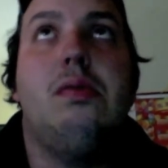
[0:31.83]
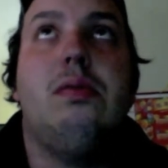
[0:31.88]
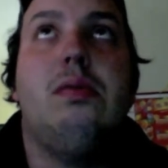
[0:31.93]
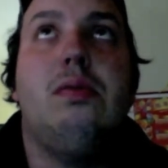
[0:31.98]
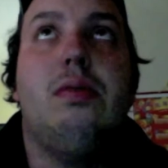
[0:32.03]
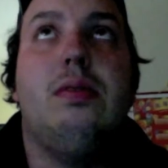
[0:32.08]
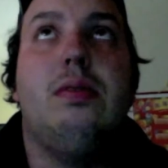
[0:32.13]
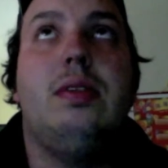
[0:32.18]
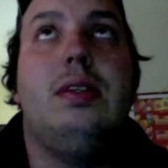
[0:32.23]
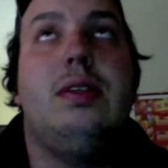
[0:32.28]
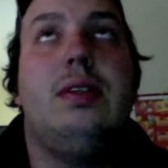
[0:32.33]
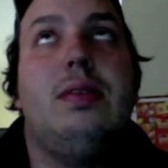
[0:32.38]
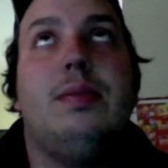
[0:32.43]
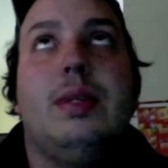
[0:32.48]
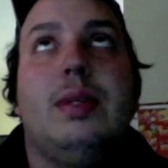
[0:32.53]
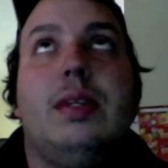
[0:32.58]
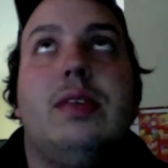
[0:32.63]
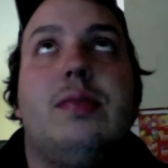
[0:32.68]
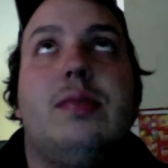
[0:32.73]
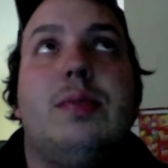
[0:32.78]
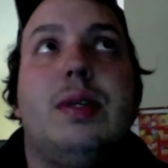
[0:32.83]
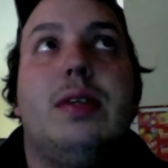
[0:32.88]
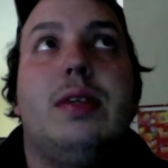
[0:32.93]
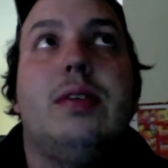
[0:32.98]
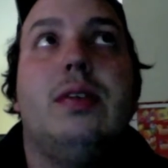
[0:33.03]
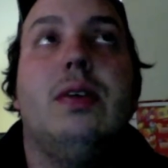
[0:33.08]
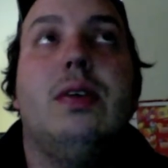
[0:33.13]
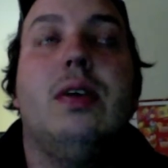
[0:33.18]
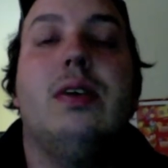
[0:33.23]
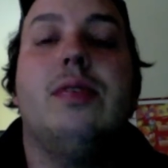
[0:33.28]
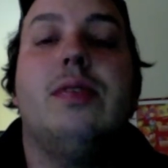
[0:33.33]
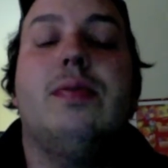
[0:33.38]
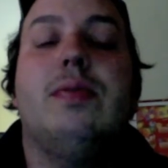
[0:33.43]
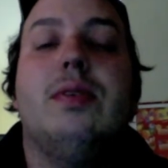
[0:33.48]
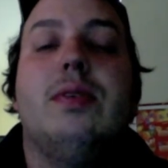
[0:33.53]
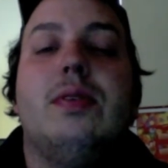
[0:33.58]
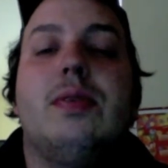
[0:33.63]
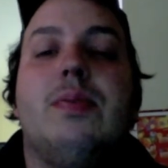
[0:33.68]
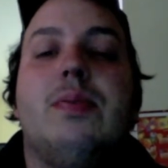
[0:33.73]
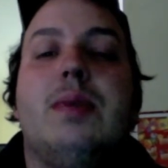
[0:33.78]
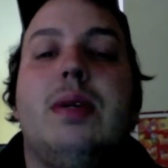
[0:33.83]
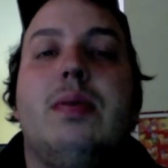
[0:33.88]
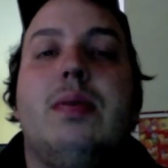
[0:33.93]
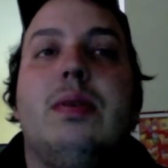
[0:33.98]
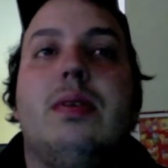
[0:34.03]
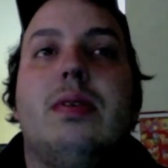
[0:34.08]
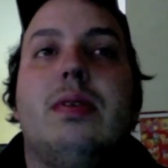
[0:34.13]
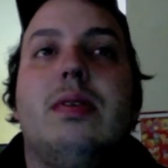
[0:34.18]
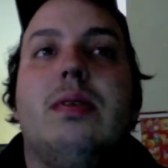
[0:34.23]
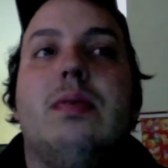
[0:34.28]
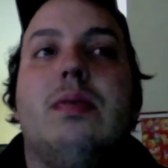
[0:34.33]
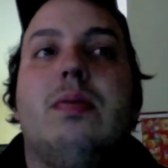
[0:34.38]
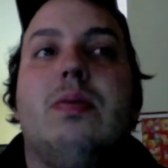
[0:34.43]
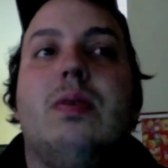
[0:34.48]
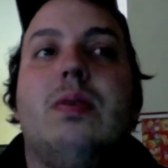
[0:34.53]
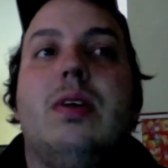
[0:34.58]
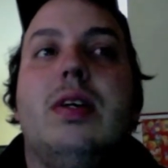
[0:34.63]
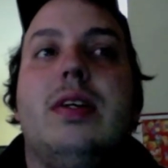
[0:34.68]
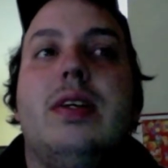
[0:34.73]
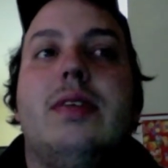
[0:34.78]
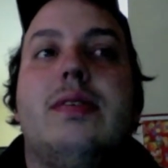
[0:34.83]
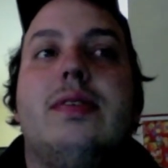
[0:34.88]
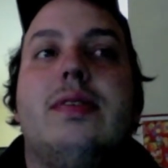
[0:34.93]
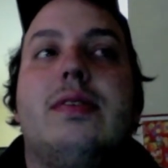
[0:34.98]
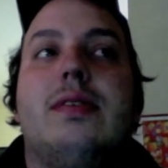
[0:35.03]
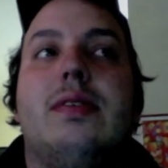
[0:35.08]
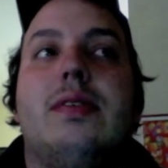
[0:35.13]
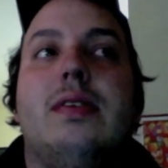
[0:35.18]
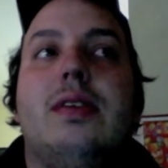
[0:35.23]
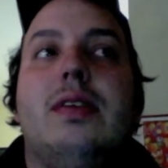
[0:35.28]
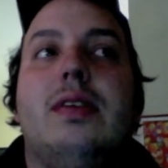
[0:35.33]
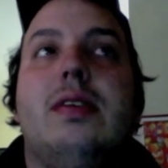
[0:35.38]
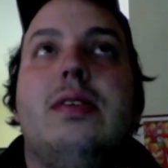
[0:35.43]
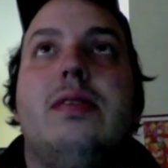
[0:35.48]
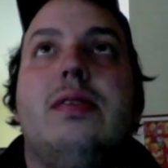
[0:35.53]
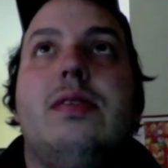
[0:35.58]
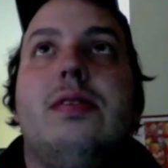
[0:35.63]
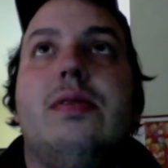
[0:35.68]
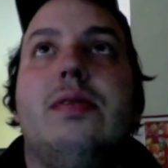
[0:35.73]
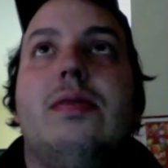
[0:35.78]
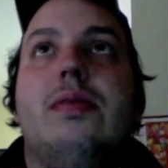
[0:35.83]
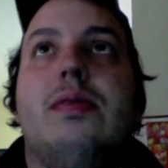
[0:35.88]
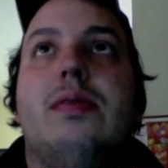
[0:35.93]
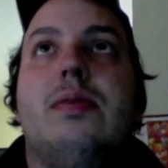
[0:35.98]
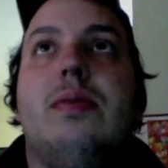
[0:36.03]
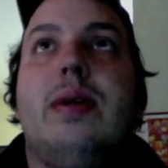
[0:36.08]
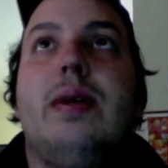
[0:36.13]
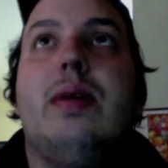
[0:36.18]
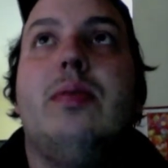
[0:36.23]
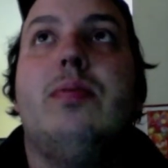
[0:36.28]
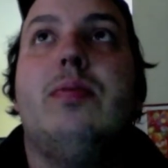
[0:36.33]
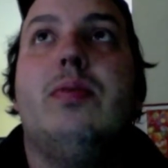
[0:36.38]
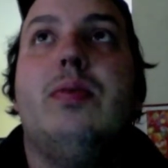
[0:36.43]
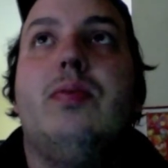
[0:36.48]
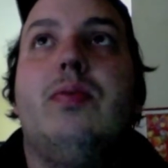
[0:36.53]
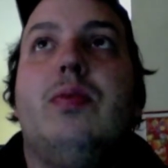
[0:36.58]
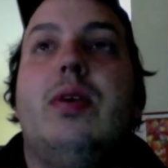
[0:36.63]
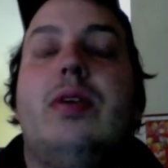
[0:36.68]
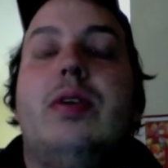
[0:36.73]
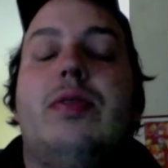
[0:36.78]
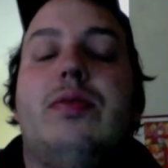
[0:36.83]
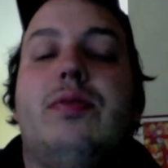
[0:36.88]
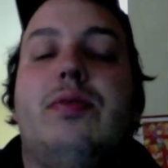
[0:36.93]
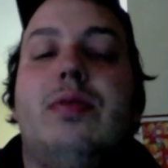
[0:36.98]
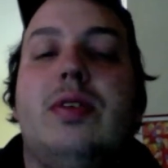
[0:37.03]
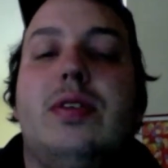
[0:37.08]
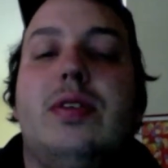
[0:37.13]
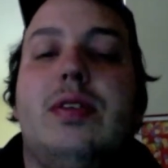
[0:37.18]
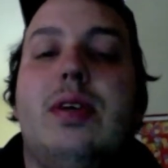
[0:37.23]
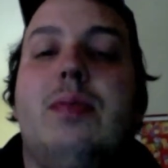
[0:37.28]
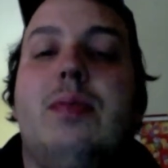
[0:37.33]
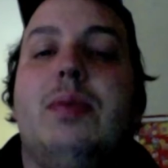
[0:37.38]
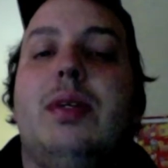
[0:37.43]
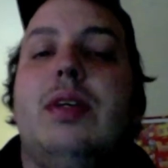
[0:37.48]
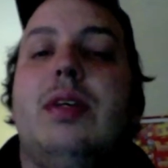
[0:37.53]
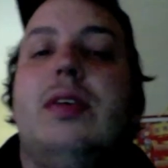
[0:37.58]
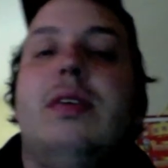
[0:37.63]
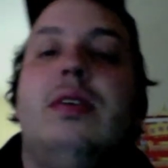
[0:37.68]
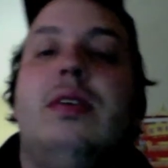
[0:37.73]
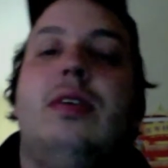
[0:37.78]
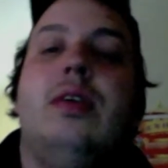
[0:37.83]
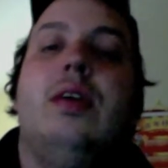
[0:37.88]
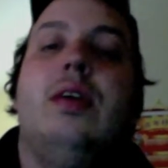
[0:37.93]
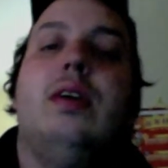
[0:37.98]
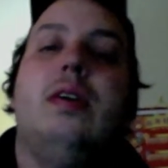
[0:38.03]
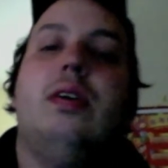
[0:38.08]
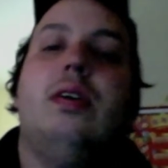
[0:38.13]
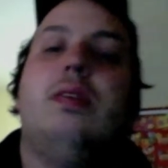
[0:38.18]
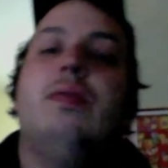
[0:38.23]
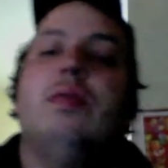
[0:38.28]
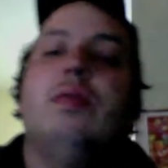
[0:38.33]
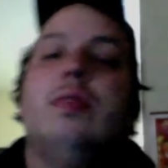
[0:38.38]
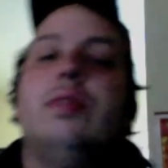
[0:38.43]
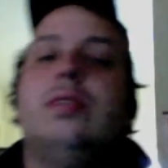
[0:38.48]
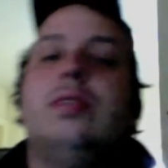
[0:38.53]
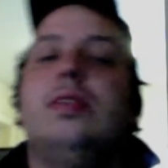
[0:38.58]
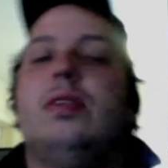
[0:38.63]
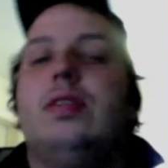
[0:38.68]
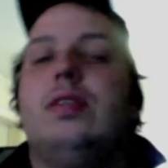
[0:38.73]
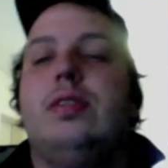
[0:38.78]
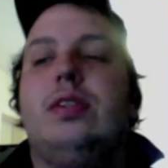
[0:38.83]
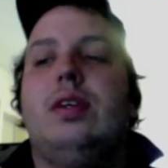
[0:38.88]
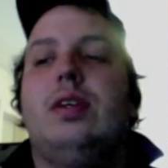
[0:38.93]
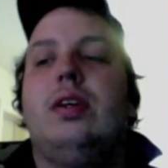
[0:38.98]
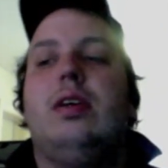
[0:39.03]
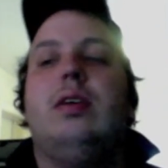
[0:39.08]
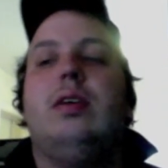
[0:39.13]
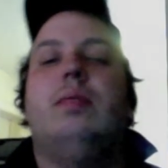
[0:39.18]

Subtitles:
Legitimately speaking, there are some First Amendment rights and issues about the right to free assembly versus